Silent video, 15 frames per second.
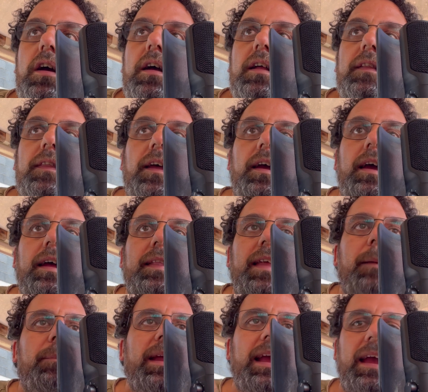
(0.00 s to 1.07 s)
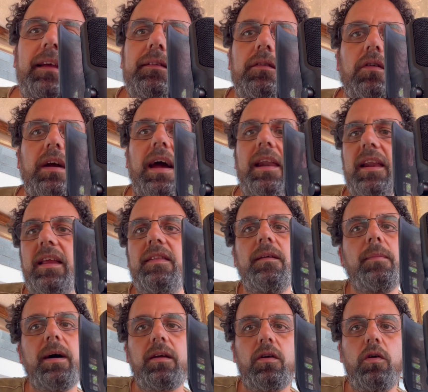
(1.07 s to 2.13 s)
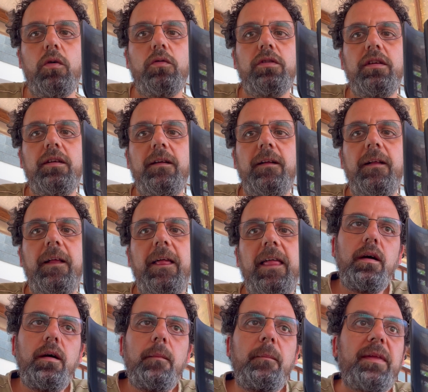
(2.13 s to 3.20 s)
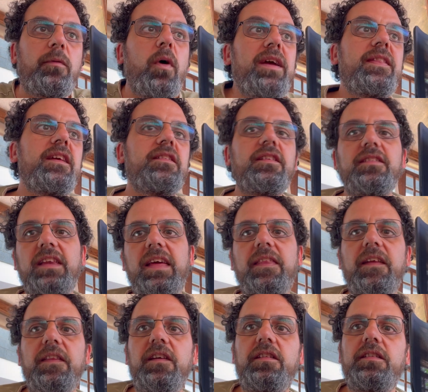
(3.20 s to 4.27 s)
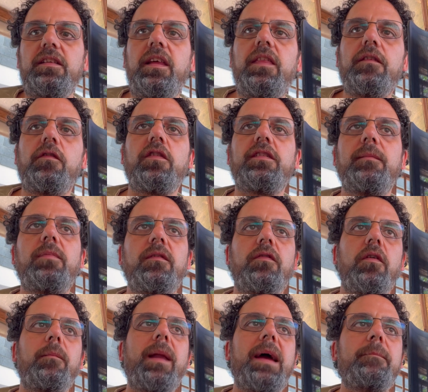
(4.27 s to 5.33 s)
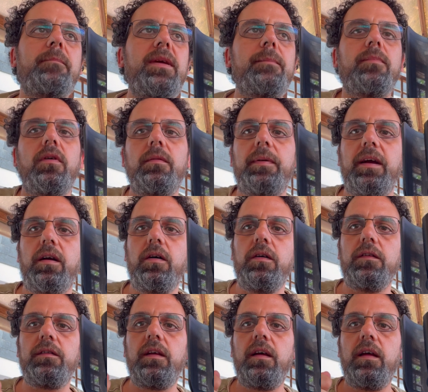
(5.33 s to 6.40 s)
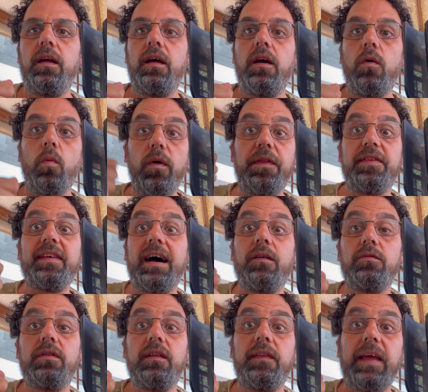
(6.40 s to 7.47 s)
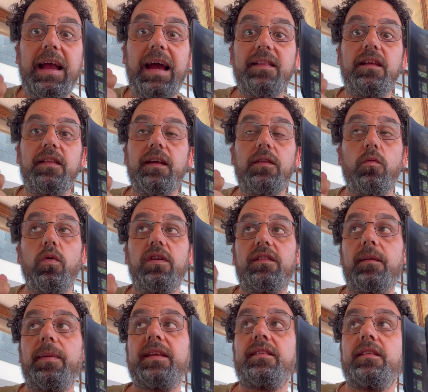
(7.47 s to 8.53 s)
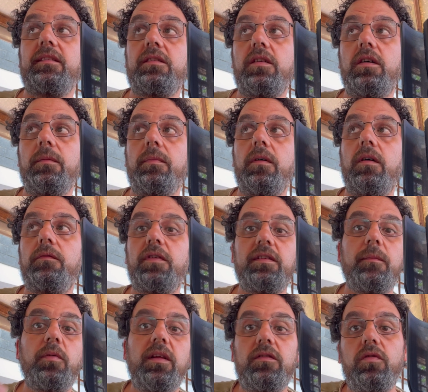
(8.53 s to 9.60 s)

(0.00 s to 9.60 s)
the application can read the barcode. But why this is needed? This is needed, for example, for blind people, because with sound, they can detect where is the bus stop. Or for example, in a